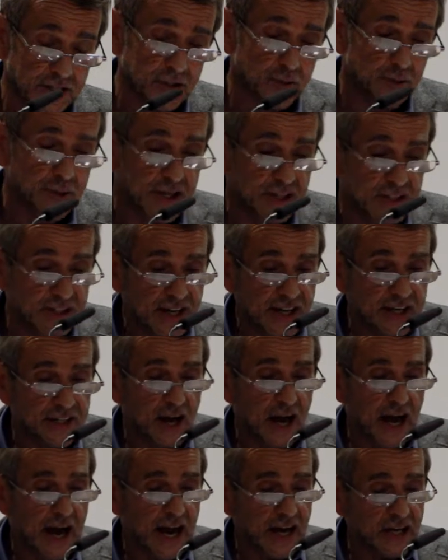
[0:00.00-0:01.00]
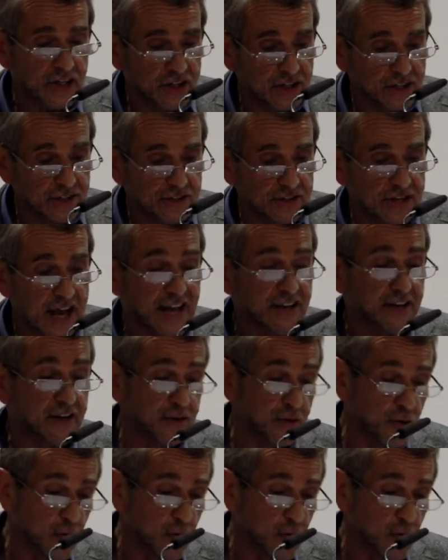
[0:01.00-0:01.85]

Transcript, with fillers: and to an extent our actions and